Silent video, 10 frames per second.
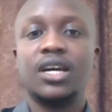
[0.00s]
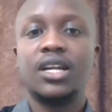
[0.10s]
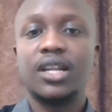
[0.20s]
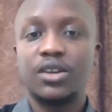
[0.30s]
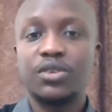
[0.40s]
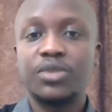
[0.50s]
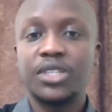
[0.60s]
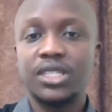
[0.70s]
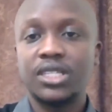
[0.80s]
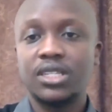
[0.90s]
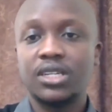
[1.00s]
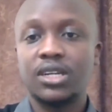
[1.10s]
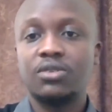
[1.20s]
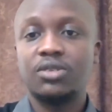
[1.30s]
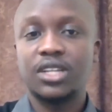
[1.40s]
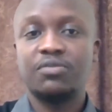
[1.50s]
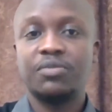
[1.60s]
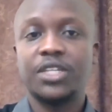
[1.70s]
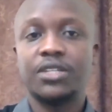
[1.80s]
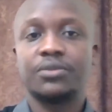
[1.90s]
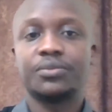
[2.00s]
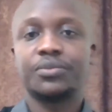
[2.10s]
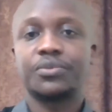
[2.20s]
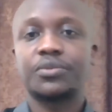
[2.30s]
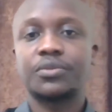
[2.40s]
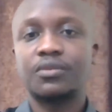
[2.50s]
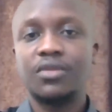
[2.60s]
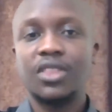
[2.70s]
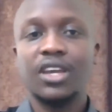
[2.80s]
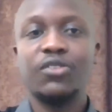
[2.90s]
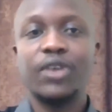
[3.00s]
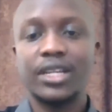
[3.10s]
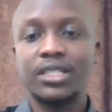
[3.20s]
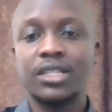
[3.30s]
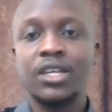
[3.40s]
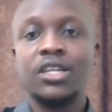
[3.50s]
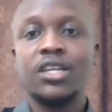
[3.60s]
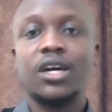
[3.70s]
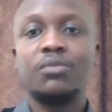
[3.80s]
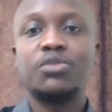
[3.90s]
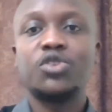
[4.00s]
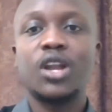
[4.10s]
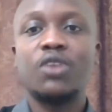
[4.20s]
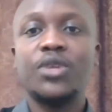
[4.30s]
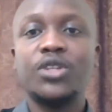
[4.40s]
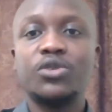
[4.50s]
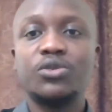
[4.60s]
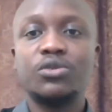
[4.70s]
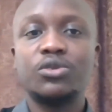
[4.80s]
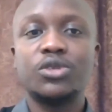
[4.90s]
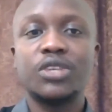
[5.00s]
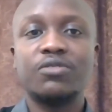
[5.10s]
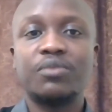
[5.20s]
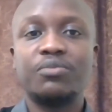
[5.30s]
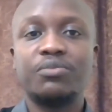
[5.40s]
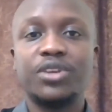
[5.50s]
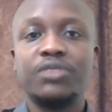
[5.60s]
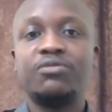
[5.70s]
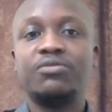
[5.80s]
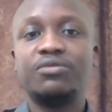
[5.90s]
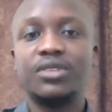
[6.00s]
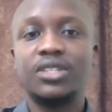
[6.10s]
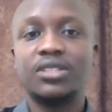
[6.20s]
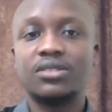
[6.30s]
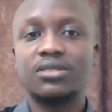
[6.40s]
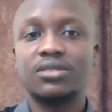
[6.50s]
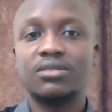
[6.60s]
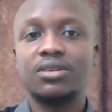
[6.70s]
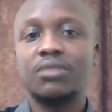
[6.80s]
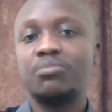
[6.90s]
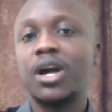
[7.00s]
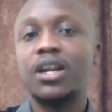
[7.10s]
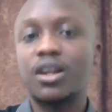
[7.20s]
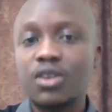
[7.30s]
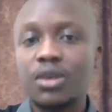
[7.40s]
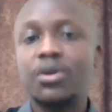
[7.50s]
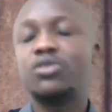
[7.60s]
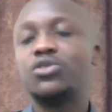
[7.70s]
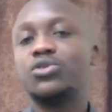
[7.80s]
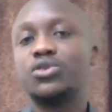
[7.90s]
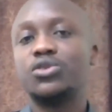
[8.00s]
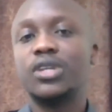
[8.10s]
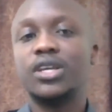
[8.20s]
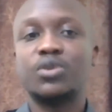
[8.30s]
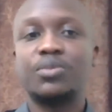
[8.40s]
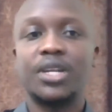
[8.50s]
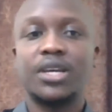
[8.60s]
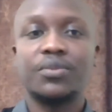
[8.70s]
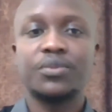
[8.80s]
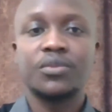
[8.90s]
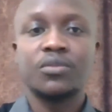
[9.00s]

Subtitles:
and Nairobi City County Government. Great. So allow me to give a brief background about today's webinar.